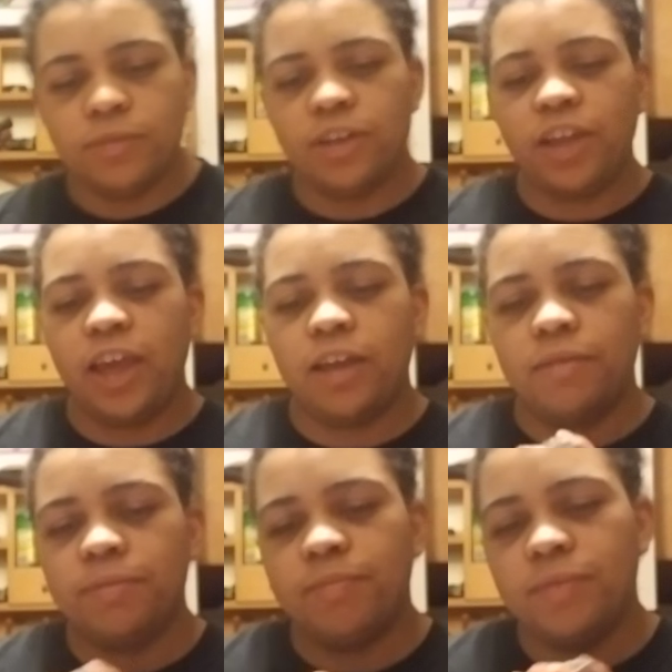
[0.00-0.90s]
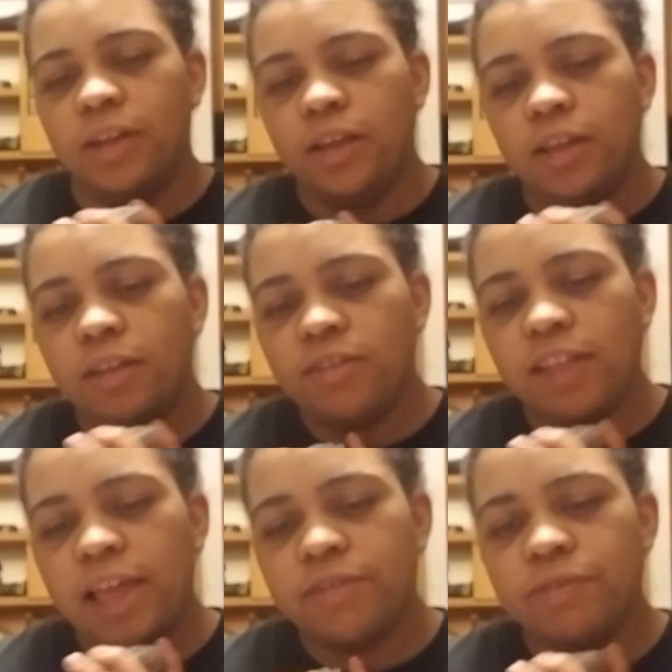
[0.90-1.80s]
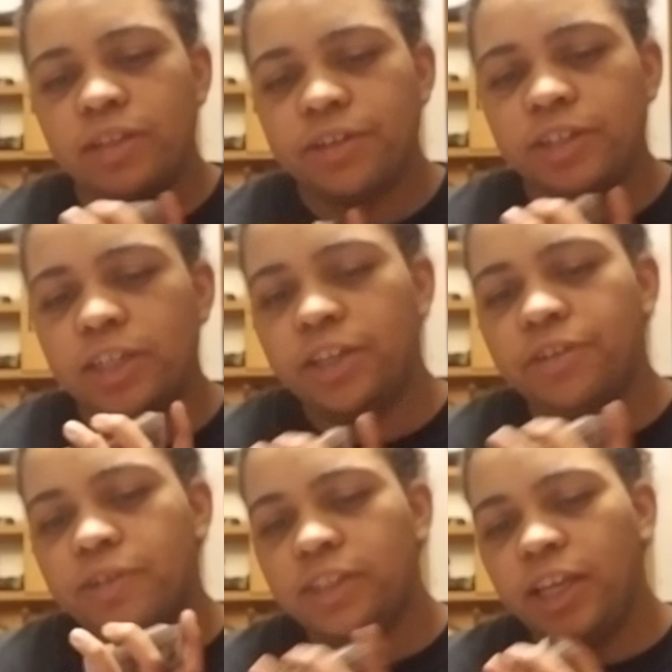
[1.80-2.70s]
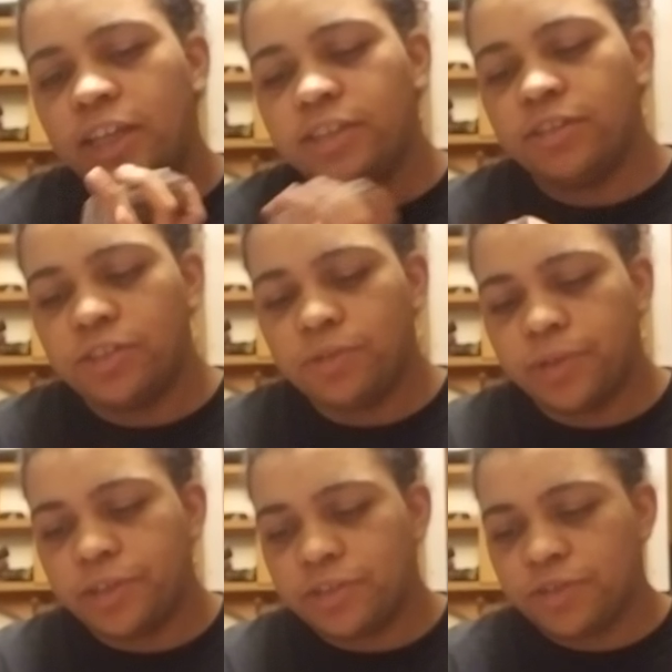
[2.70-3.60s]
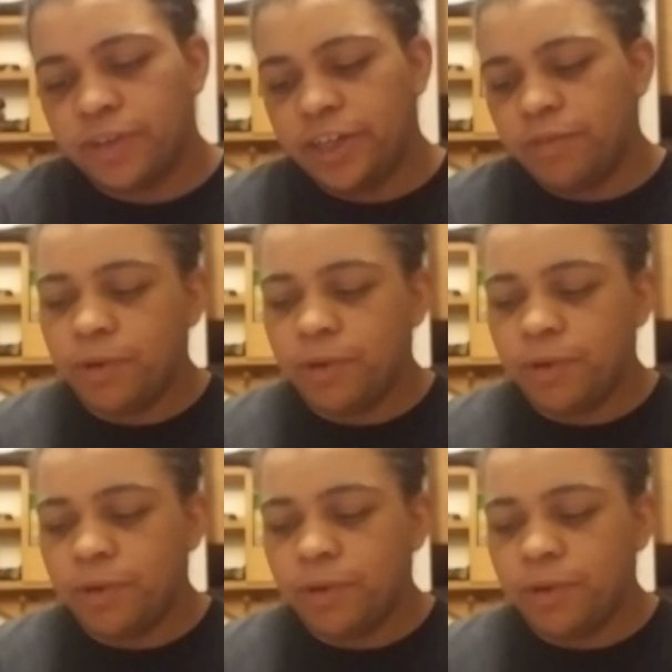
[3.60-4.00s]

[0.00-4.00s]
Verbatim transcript: Okay. This lack of clarity here at the Ace of Swords, right?